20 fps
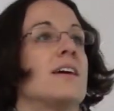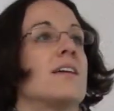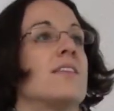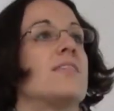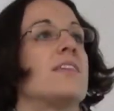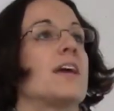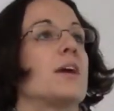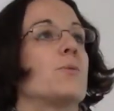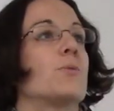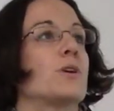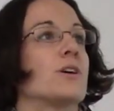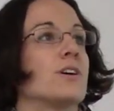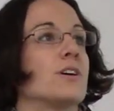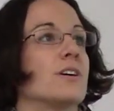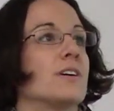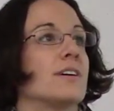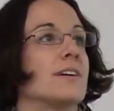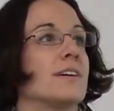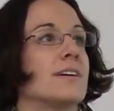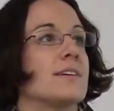they
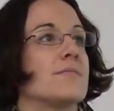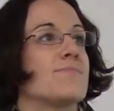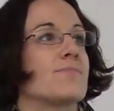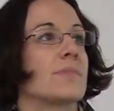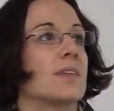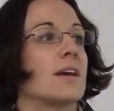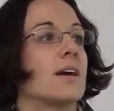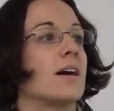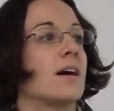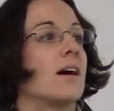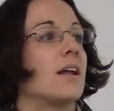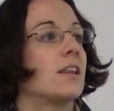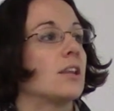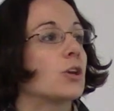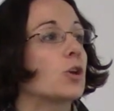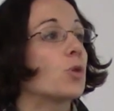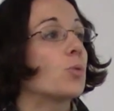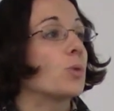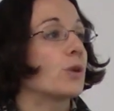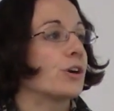were a
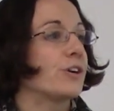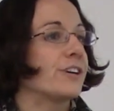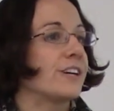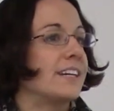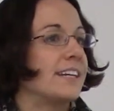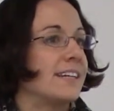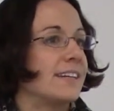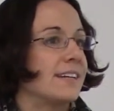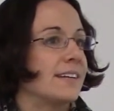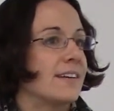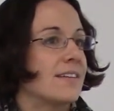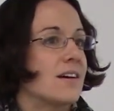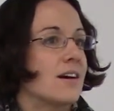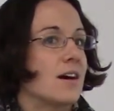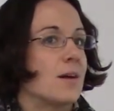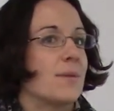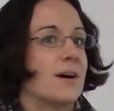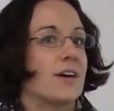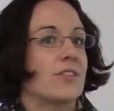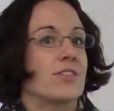little worried
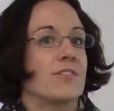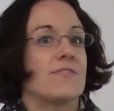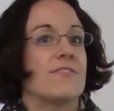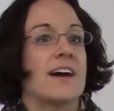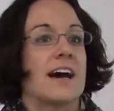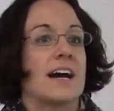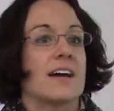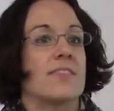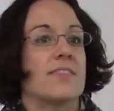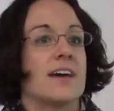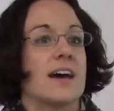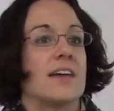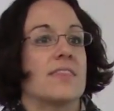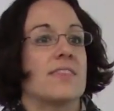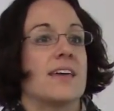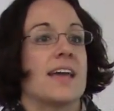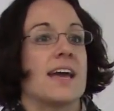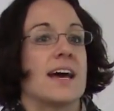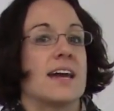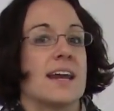about the fact that
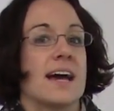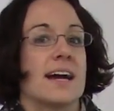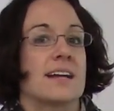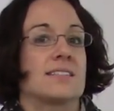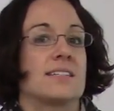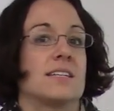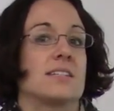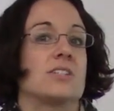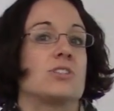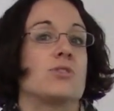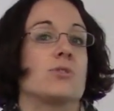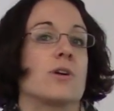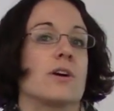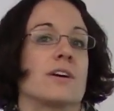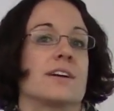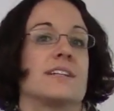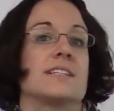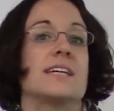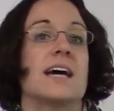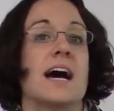they had access to
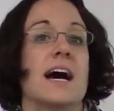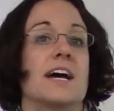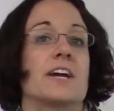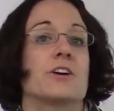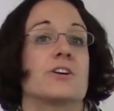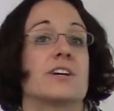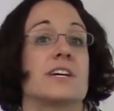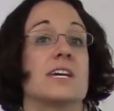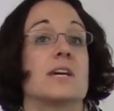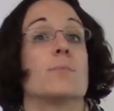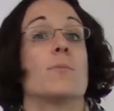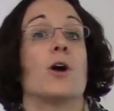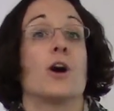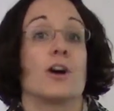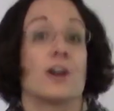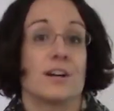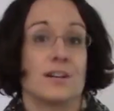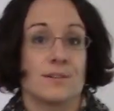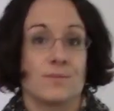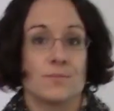our entire
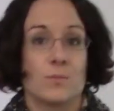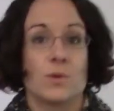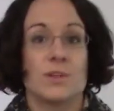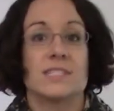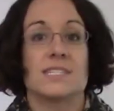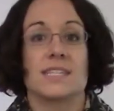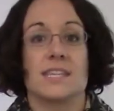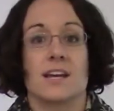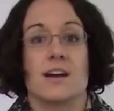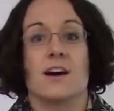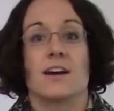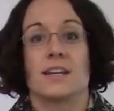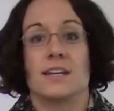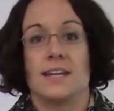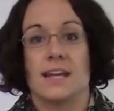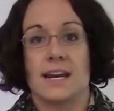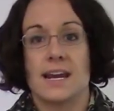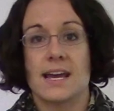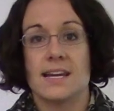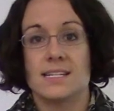EMR once they got a
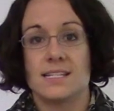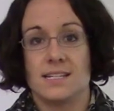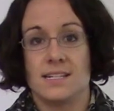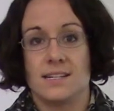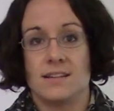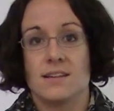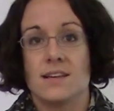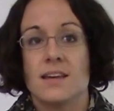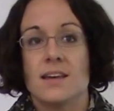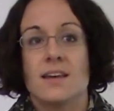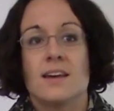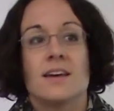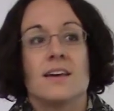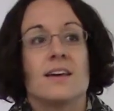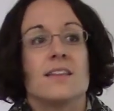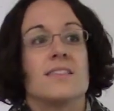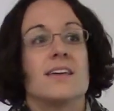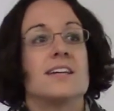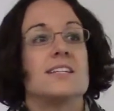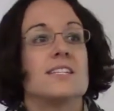NetID.
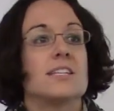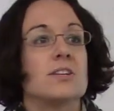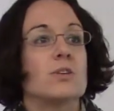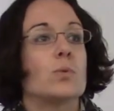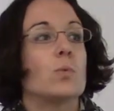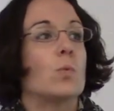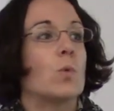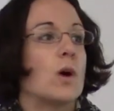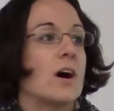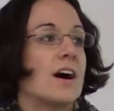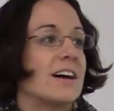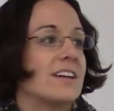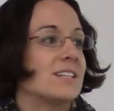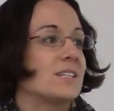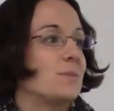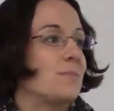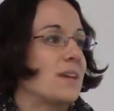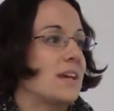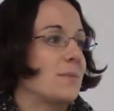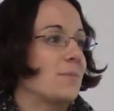They didn't want
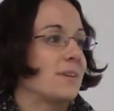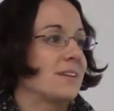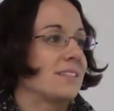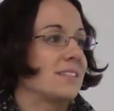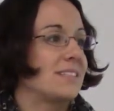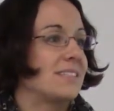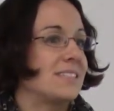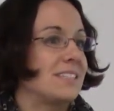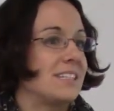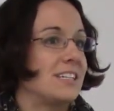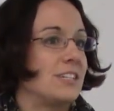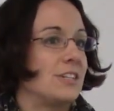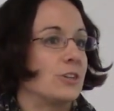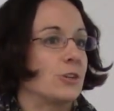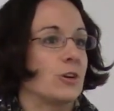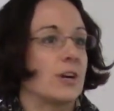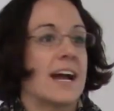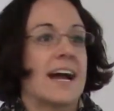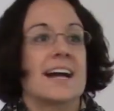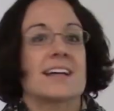to be able to see
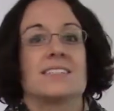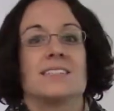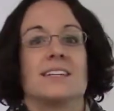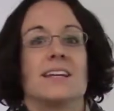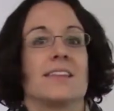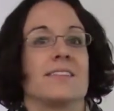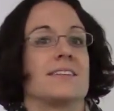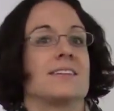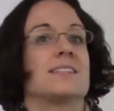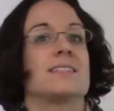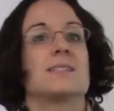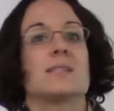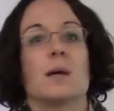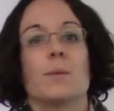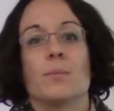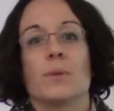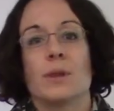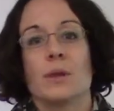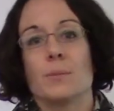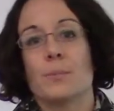or accidentally
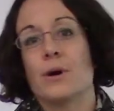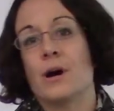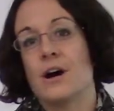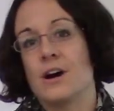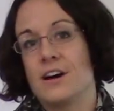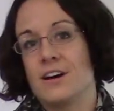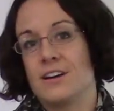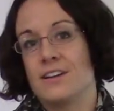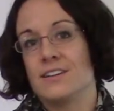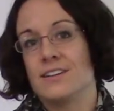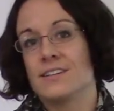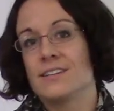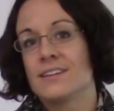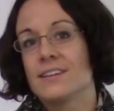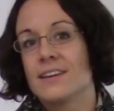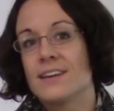stumble upon